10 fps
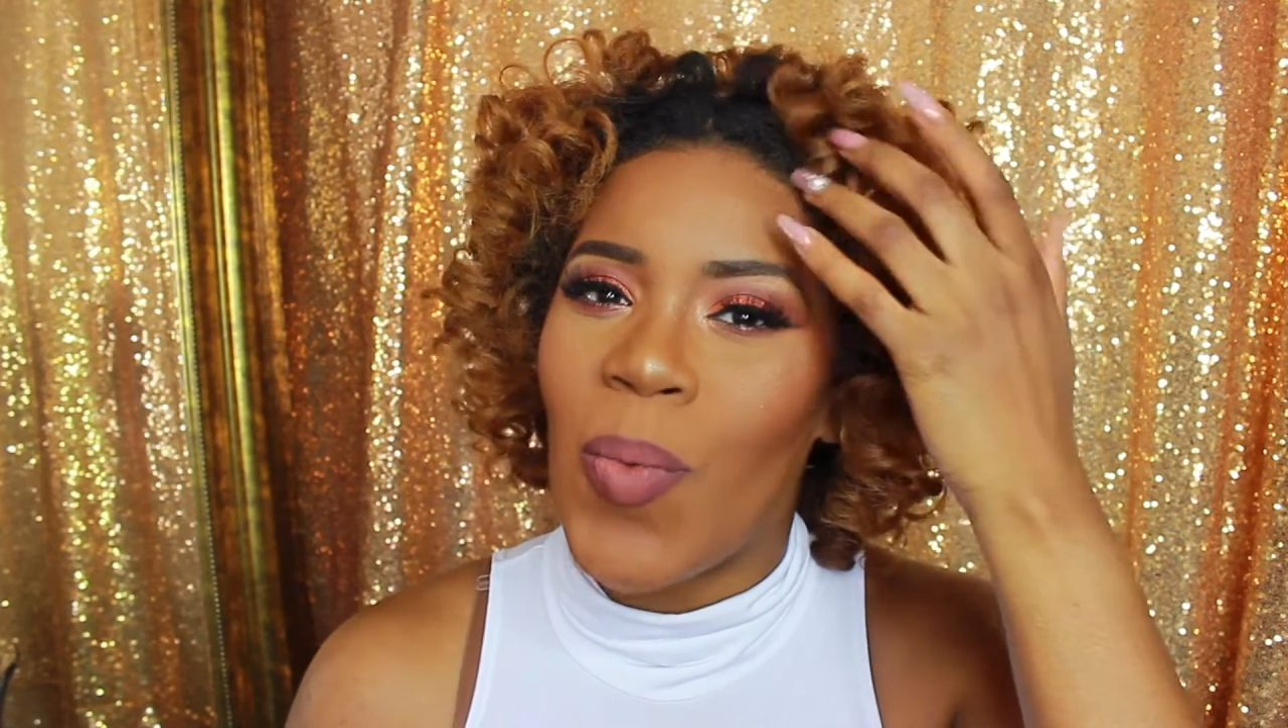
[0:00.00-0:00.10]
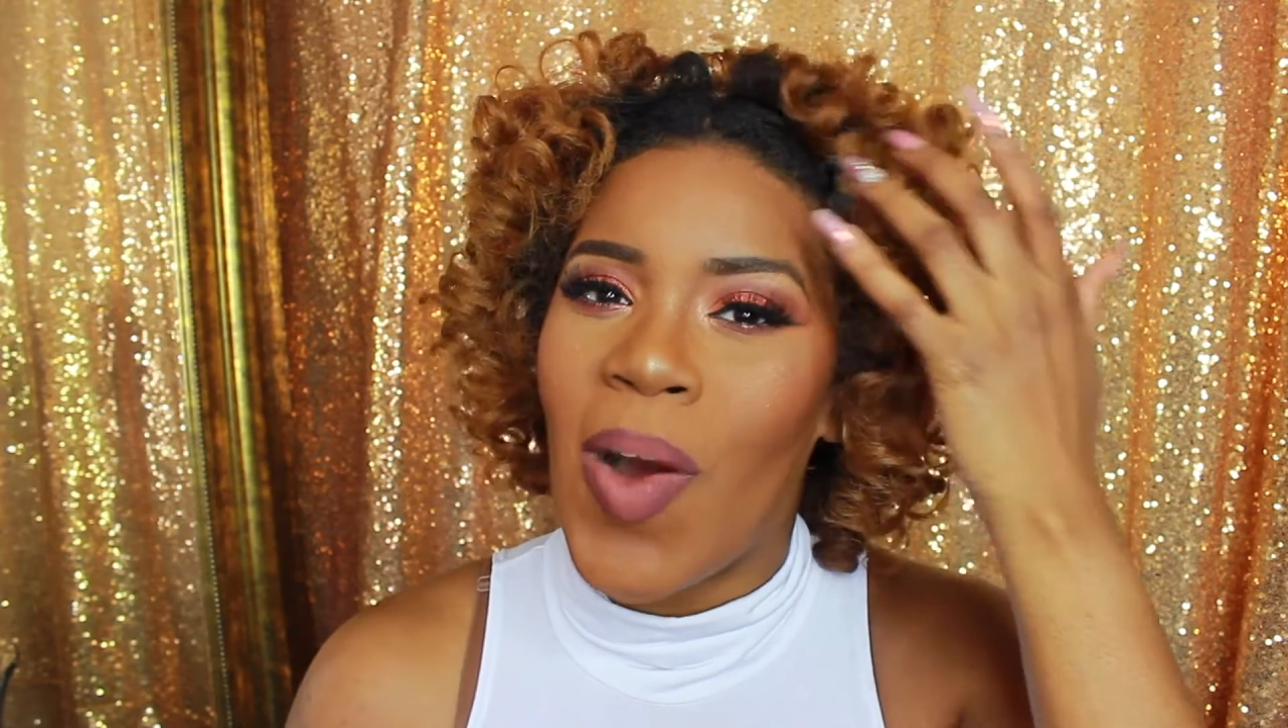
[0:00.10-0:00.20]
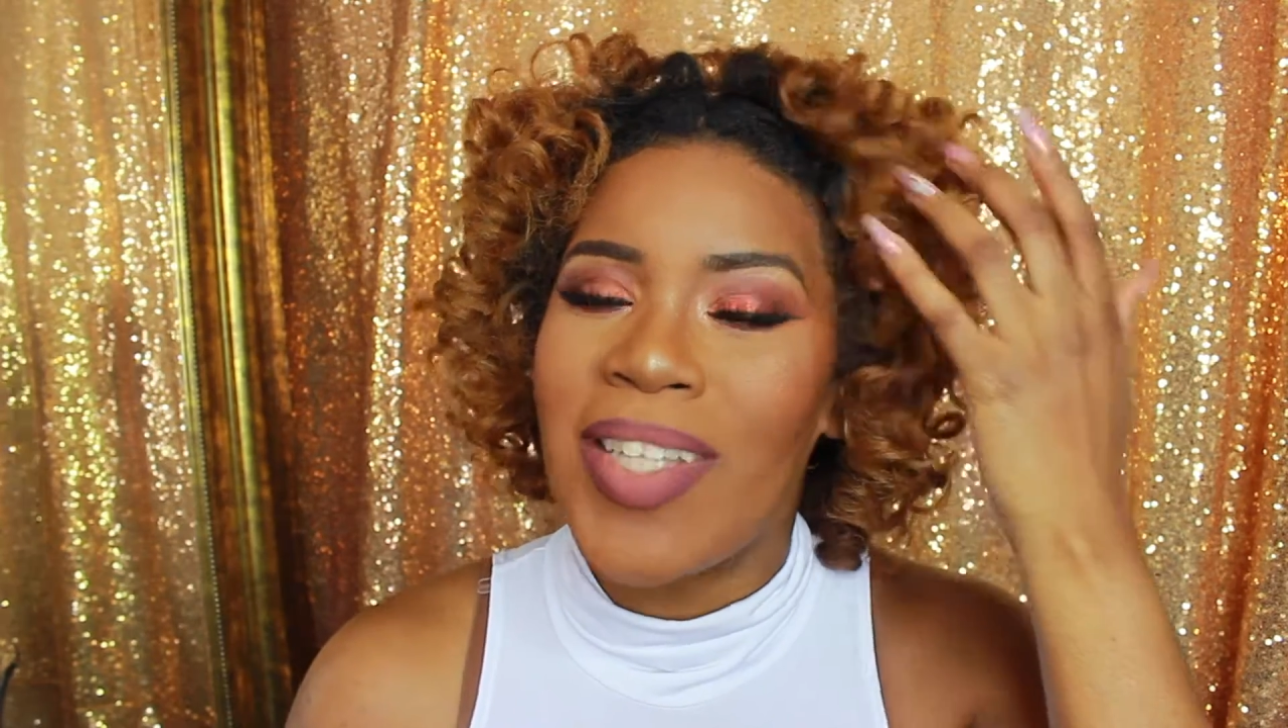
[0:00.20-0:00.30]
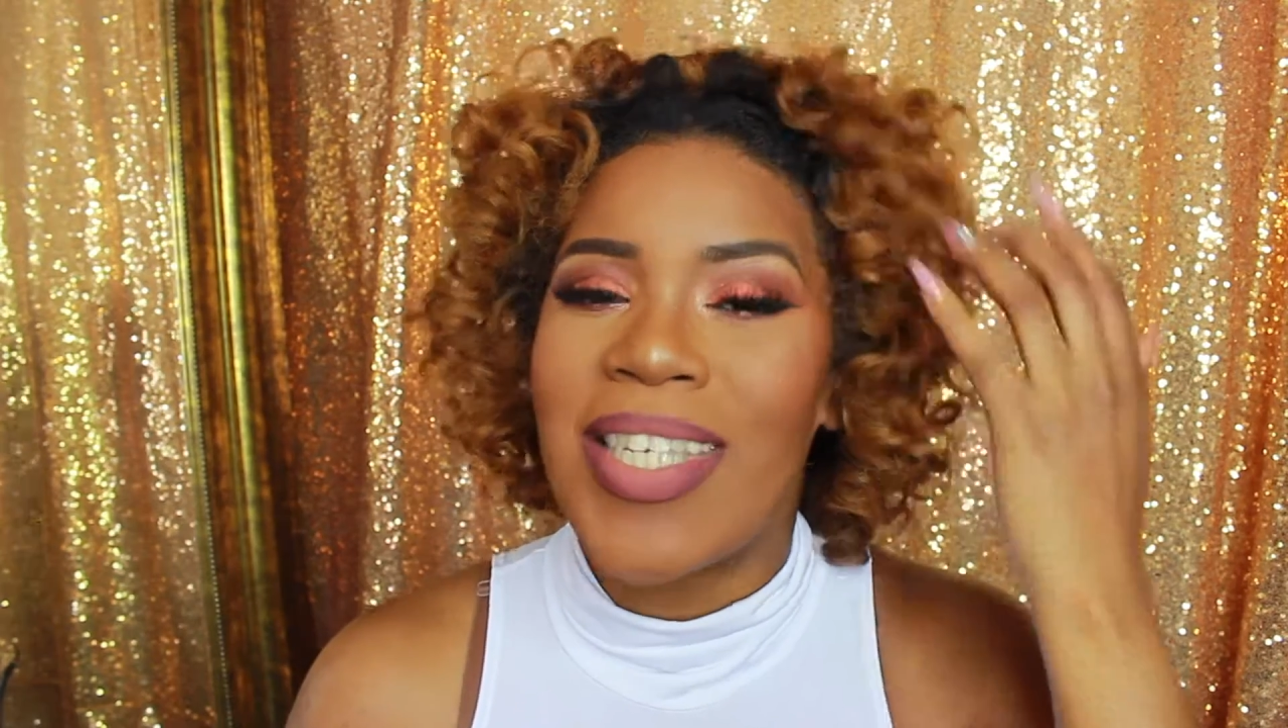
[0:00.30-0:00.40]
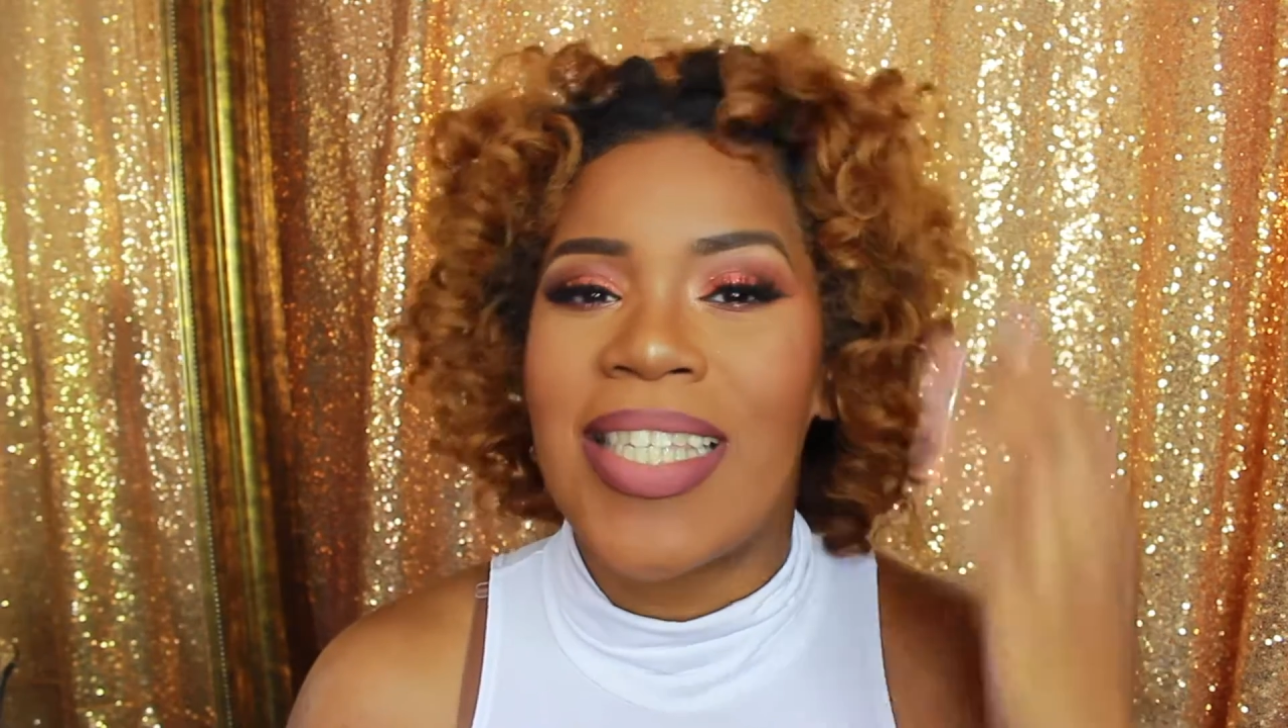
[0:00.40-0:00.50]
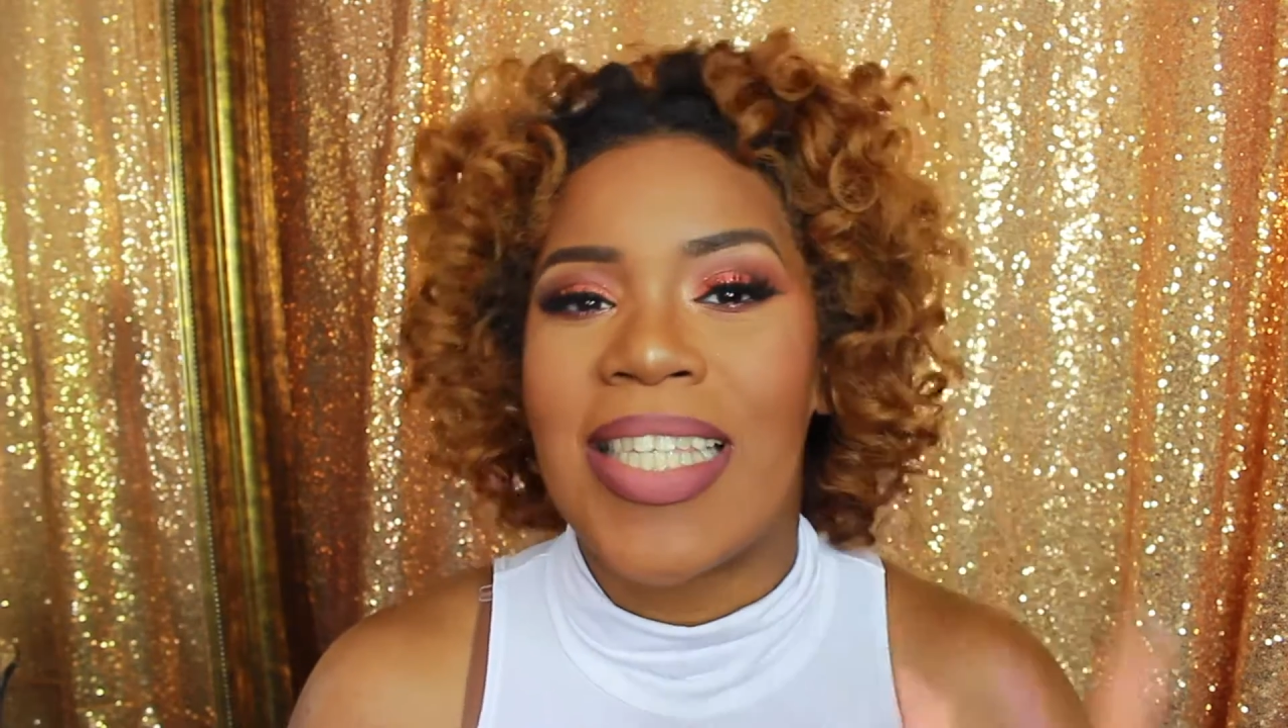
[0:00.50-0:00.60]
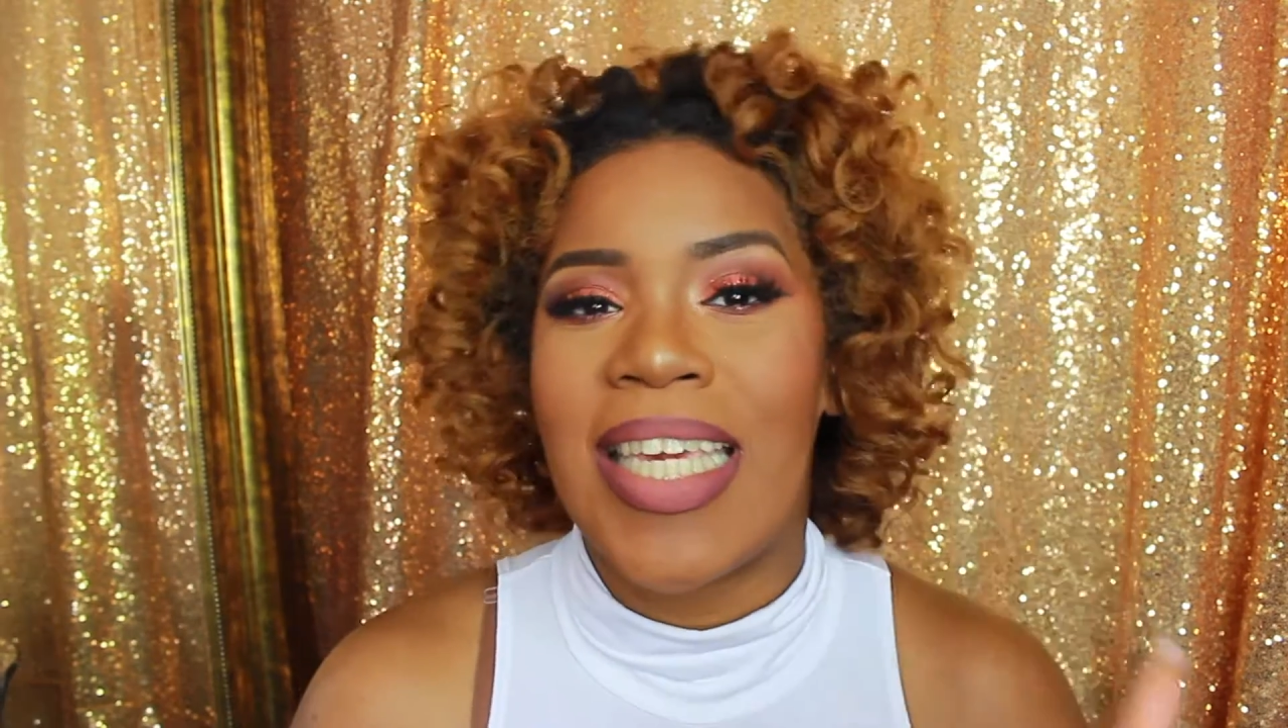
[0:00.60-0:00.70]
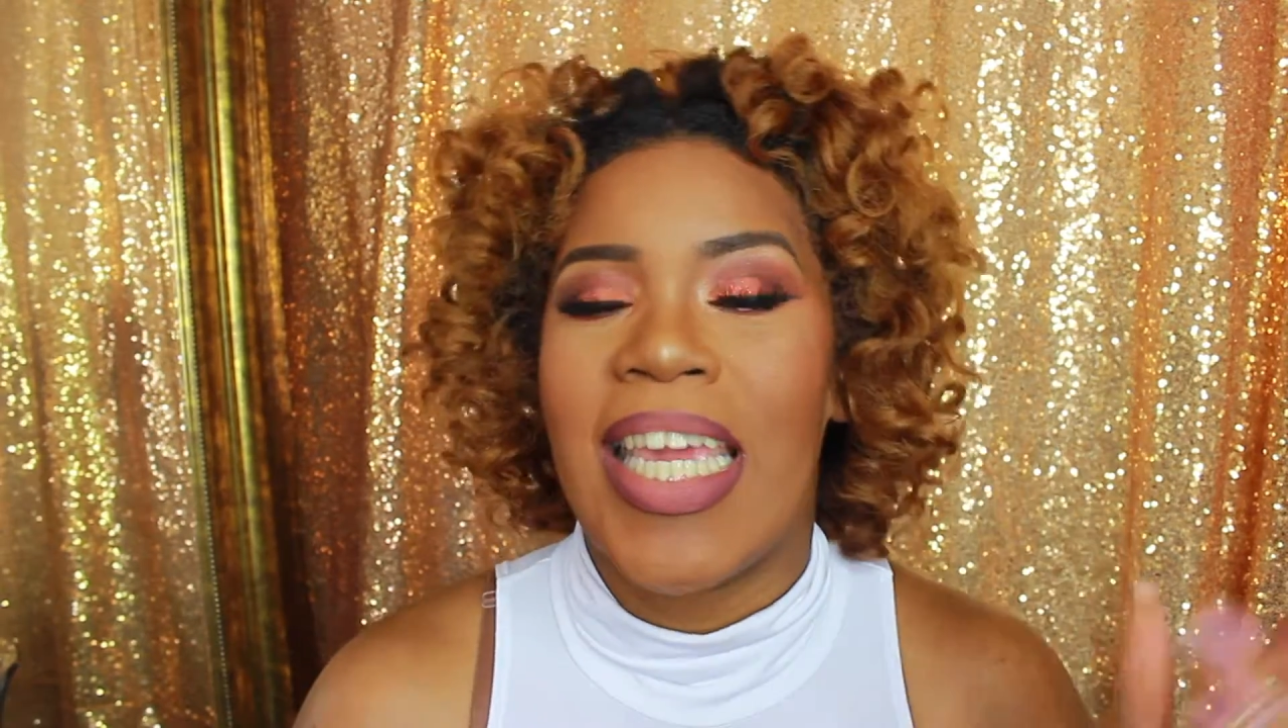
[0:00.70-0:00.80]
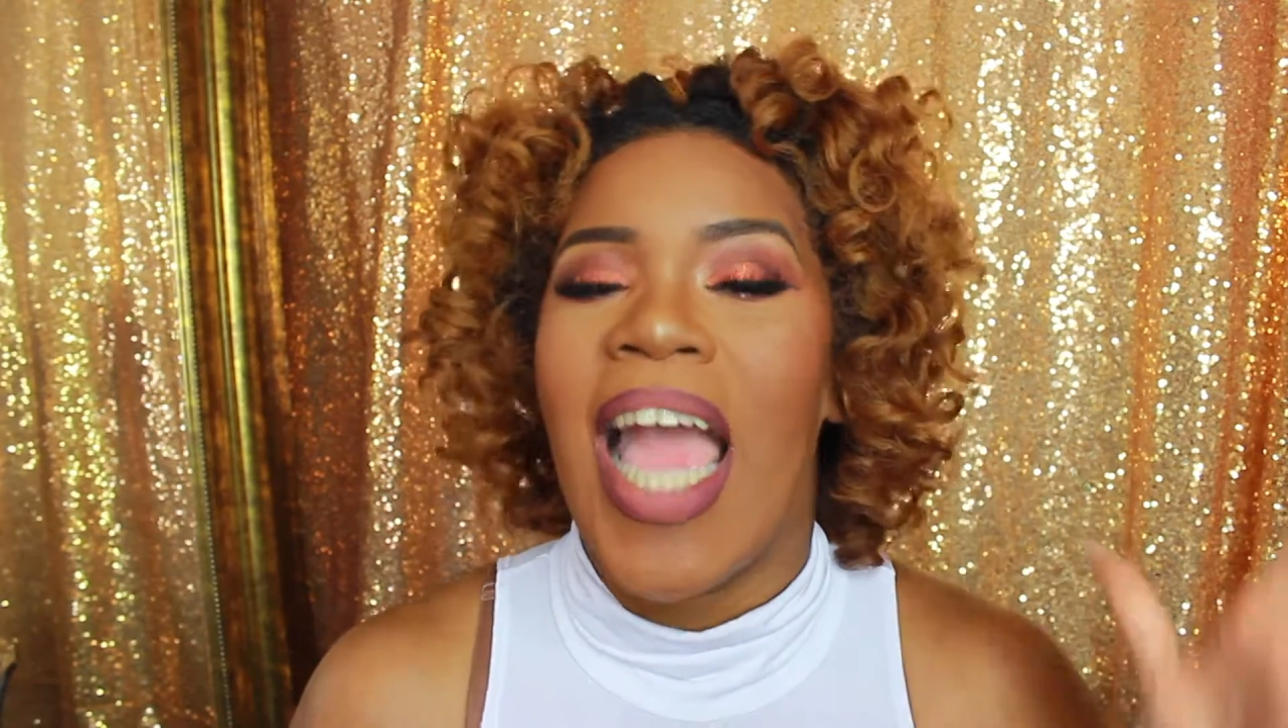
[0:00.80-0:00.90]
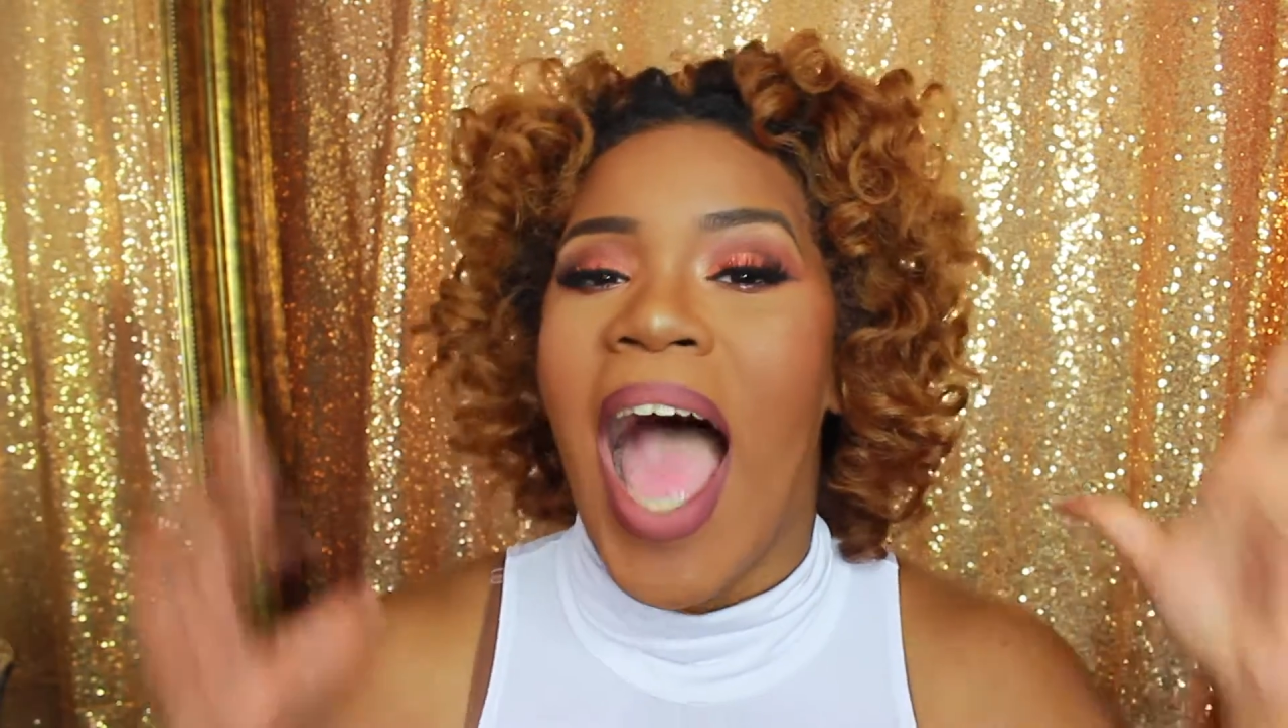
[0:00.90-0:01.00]
want to
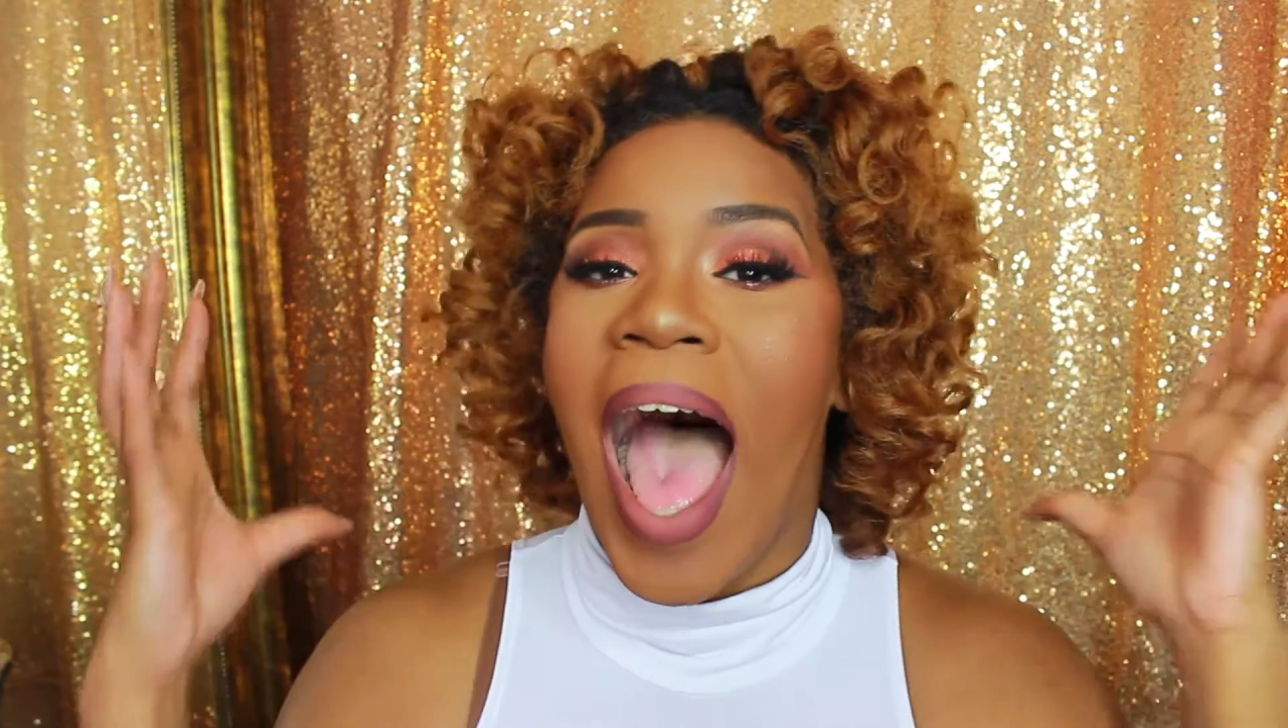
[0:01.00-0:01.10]
see